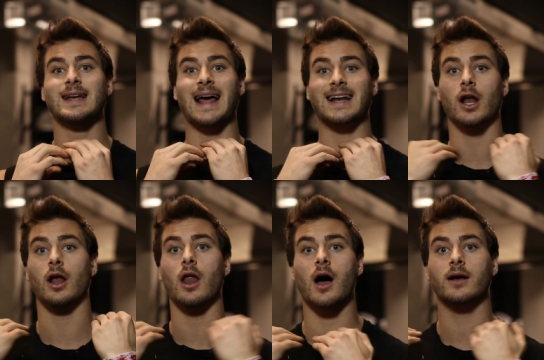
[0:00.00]
that
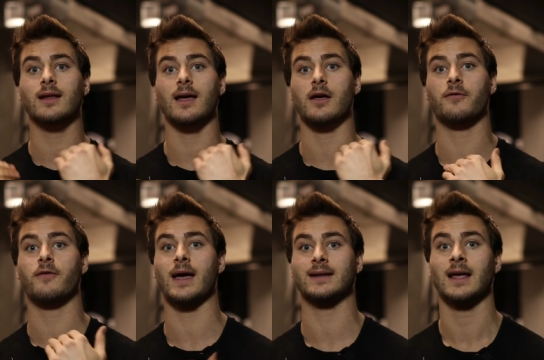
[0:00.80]
locked
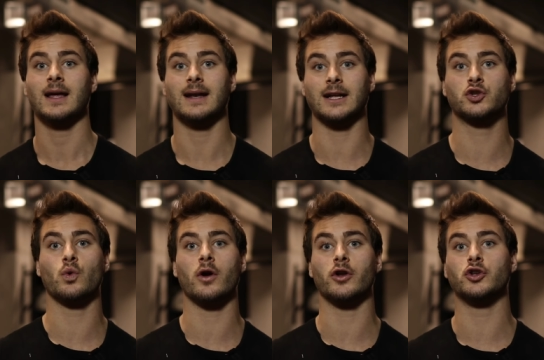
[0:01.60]
effect that
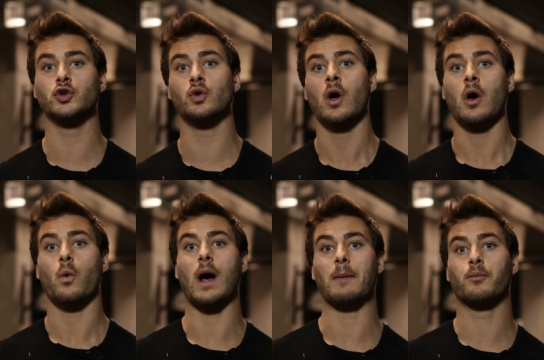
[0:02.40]
you wanna do
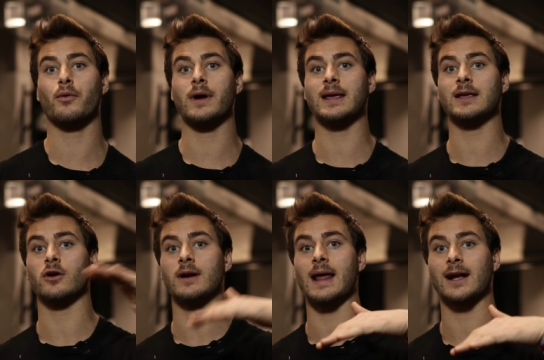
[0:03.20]
while bringing
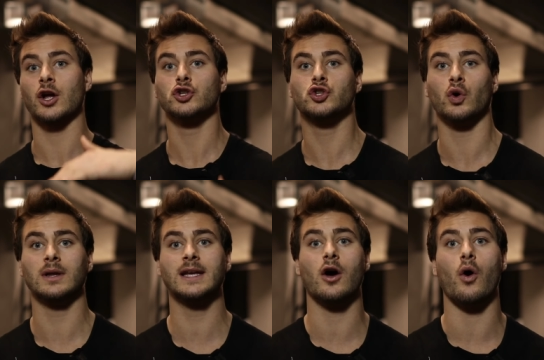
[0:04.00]
your neck
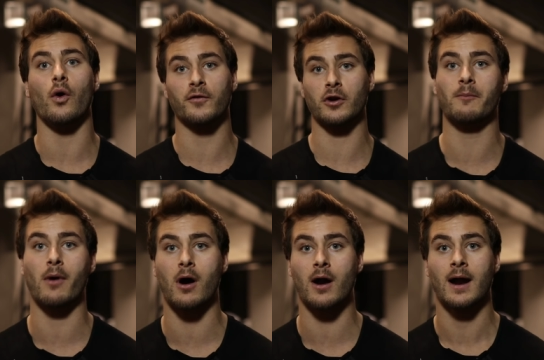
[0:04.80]
totally over the
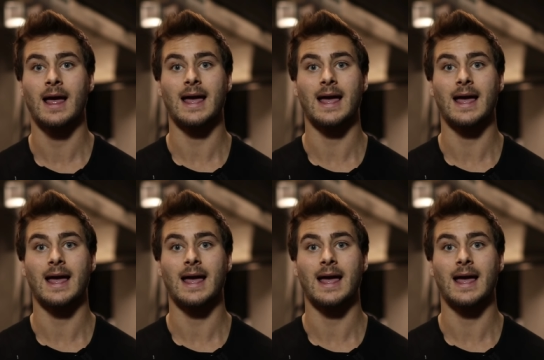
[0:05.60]
bar